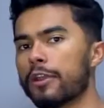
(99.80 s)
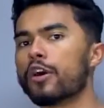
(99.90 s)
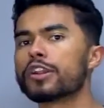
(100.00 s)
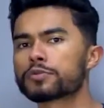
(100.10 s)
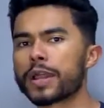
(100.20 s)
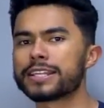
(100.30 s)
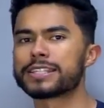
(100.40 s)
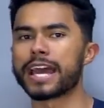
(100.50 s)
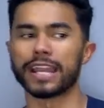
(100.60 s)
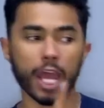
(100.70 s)
Now notice what I
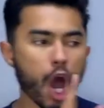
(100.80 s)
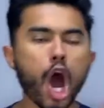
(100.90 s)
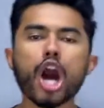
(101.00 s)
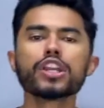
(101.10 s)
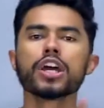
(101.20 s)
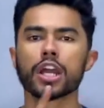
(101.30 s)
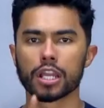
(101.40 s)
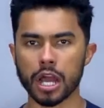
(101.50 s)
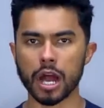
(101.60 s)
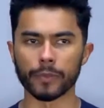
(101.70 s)
said,
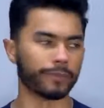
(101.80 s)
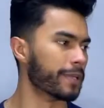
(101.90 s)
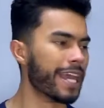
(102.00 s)
uncommon.